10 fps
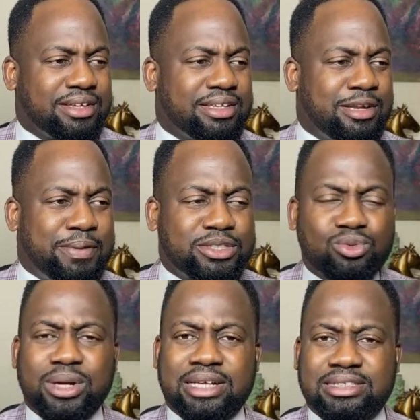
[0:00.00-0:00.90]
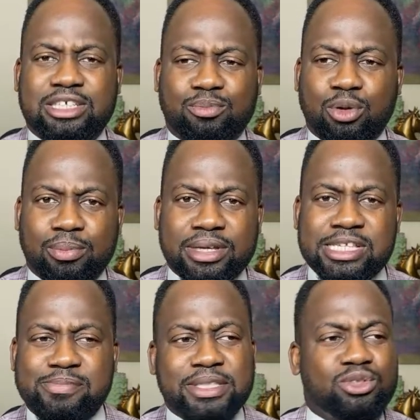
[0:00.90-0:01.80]
the person who can sell properly is the
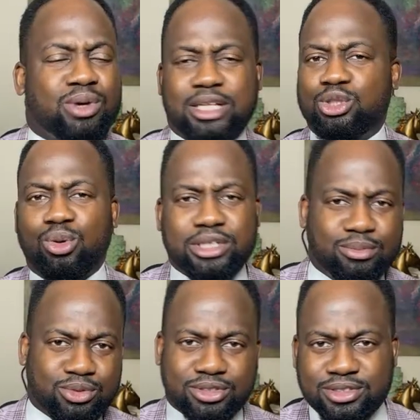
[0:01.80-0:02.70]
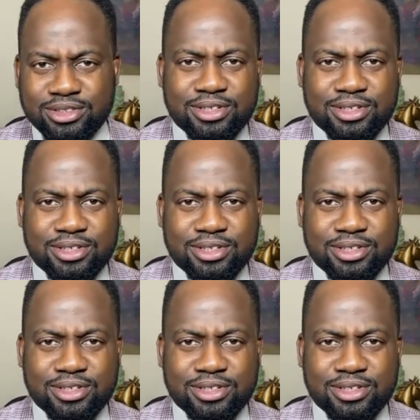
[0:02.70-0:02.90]
person who can talk the most.